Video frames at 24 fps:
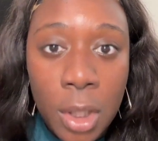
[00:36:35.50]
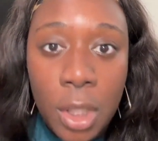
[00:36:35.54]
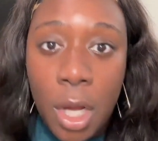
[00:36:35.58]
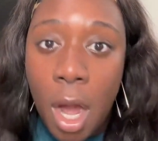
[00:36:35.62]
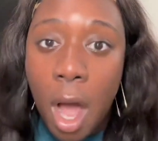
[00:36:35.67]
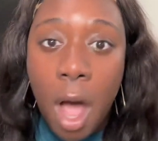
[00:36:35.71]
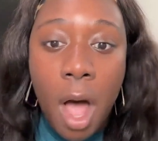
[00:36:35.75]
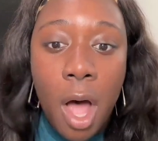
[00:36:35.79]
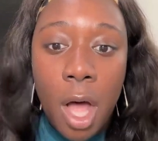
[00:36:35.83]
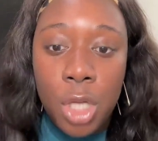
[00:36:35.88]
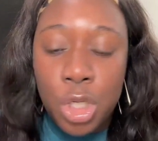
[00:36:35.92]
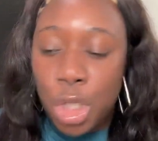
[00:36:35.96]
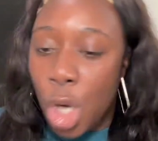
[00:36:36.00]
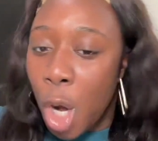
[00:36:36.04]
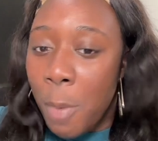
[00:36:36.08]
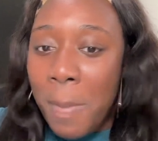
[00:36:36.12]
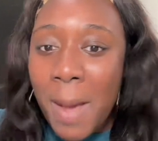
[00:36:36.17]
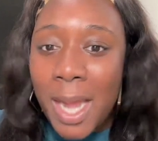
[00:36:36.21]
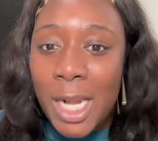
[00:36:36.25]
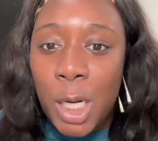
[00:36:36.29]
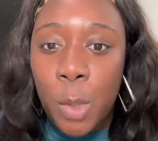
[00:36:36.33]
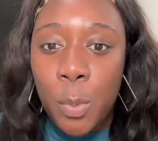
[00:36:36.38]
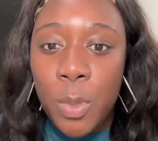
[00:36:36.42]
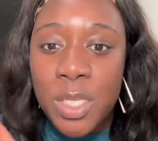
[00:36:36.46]
Y'all,
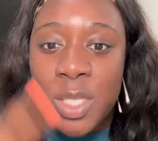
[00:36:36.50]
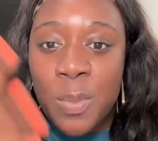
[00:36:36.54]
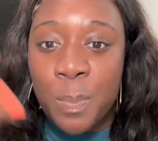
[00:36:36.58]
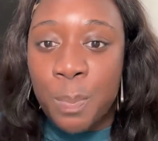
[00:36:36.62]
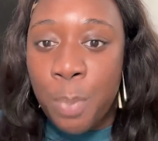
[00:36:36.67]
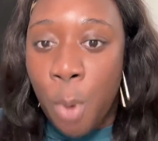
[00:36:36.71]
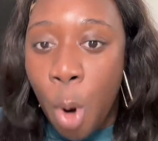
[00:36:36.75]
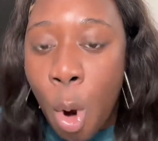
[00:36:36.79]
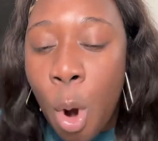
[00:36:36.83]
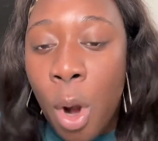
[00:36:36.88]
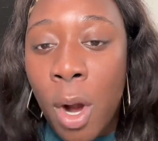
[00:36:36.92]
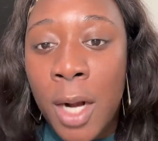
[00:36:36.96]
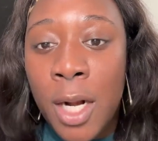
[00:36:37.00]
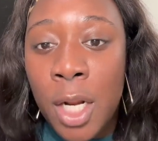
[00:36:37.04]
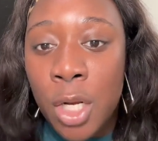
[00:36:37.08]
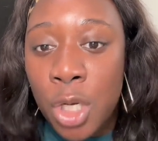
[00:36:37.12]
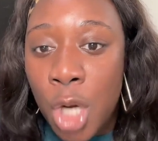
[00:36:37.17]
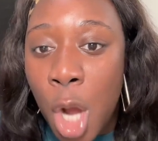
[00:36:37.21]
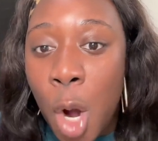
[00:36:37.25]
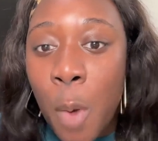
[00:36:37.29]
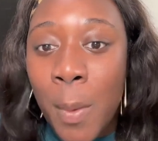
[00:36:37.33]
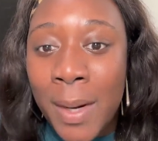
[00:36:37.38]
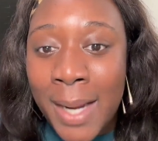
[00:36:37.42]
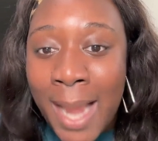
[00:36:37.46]
nobody was
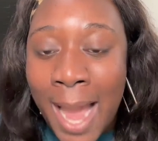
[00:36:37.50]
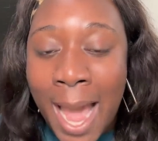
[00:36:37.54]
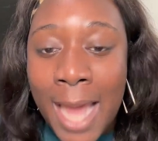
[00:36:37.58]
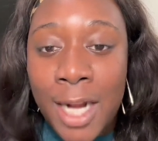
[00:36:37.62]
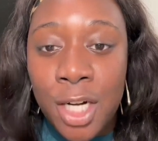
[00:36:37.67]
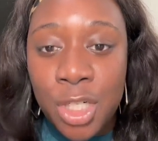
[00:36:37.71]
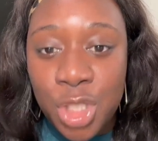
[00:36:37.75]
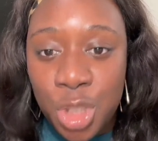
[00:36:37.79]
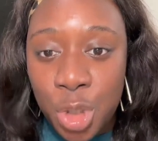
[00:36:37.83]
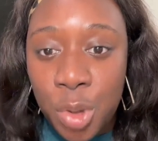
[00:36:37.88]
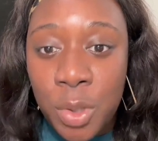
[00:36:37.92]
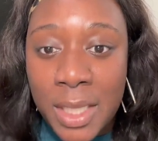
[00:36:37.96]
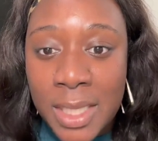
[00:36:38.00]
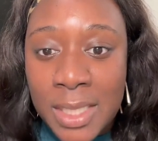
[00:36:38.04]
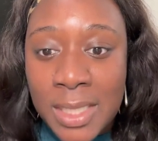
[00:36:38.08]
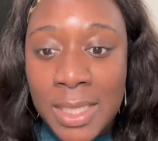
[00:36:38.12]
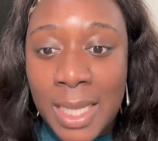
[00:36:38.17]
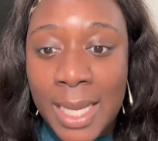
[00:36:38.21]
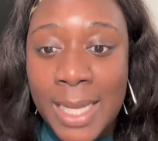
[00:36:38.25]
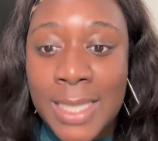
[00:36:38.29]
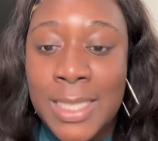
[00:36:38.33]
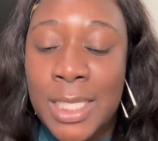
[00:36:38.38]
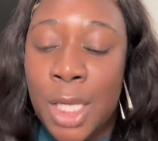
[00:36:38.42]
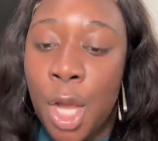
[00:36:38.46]
born knowing how to do
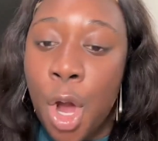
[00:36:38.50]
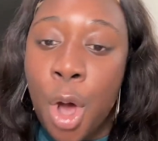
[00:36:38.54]
these things.